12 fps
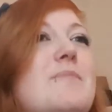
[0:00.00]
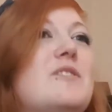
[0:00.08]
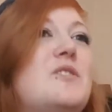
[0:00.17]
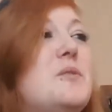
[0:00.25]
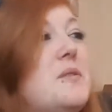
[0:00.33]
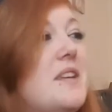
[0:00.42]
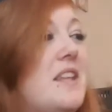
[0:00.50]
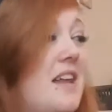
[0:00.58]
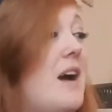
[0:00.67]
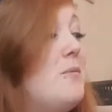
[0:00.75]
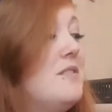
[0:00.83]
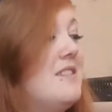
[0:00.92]
So
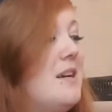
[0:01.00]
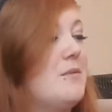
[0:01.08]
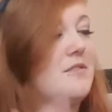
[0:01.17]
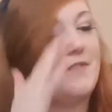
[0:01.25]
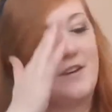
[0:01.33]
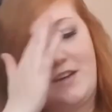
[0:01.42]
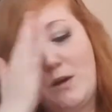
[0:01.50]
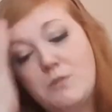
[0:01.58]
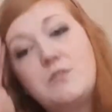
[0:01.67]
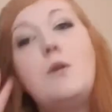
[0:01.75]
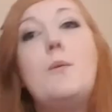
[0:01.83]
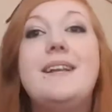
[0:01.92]
that was fun.
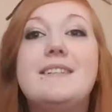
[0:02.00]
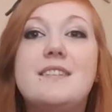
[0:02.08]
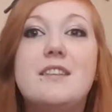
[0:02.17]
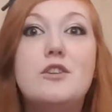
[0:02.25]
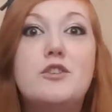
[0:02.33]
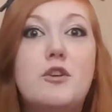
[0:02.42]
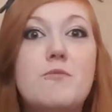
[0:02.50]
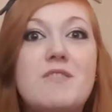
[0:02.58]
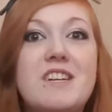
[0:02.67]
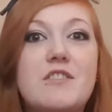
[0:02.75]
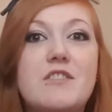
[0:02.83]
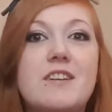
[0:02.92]
Also, I went to see the new Tomb
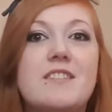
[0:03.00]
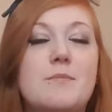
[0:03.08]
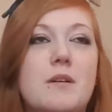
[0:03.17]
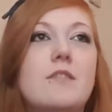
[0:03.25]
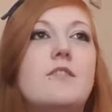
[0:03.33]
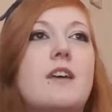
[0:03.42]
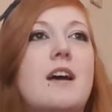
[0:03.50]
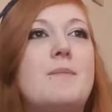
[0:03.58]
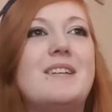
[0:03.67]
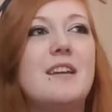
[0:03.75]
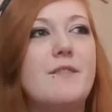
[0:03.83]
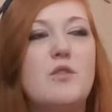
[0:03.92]
Raider this month. I
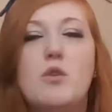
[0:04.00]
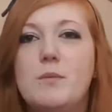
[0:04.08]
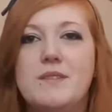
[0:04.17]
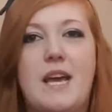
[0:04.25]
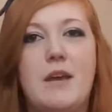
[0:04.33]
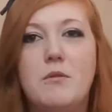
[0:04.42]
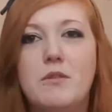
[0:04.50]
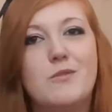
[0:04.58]
didn't even know it was out.